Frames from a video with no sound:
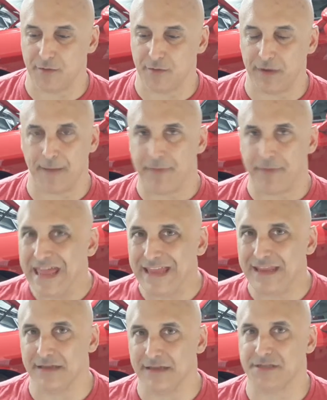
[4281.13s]

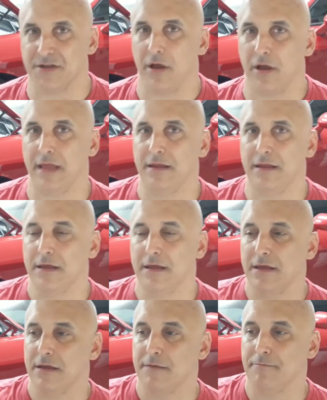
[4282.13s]
opinions on it,
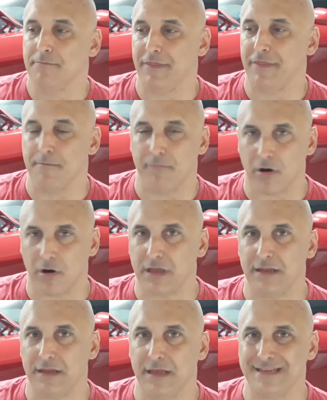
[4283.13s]
but the
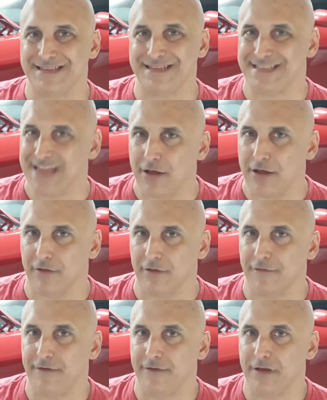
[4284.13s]
market
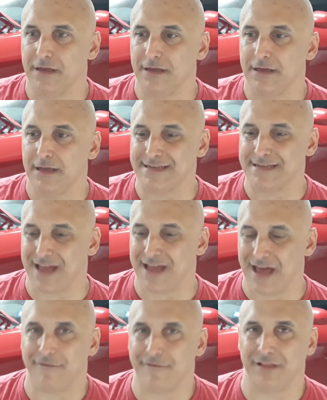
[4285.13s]
itself has
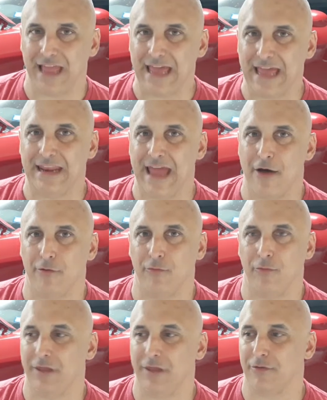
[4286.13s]
kind of laid out
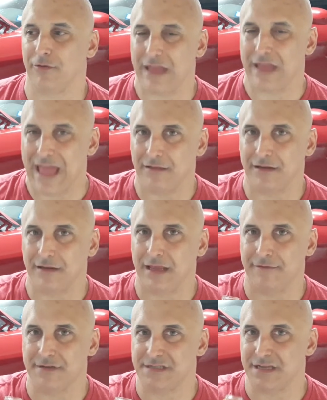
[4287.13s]
what the reality
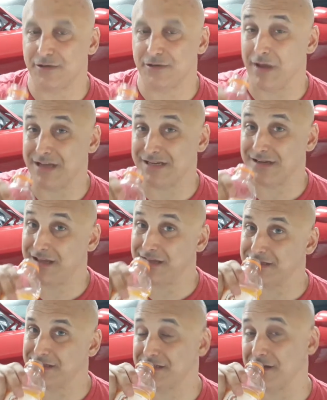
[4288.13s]
of the situation
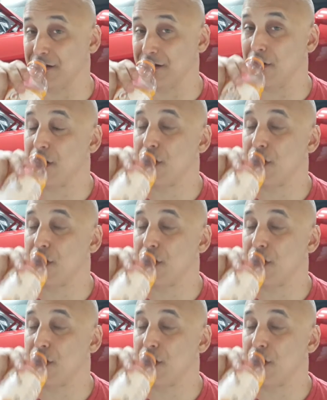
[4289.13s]
is. So